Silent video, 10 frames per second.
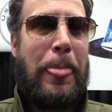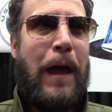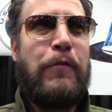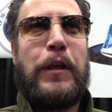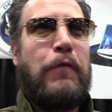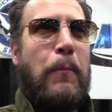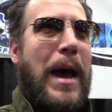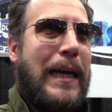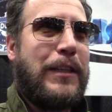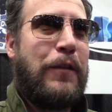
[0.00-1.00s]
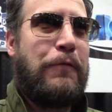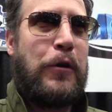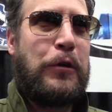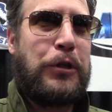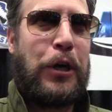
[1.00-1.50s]
everything from Back to the
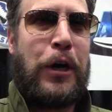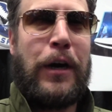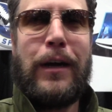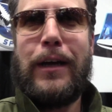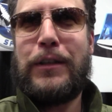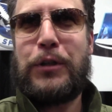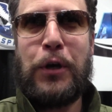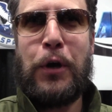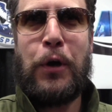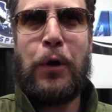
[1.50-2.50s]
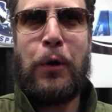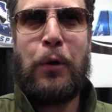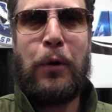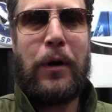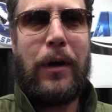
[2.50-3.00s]
Future to,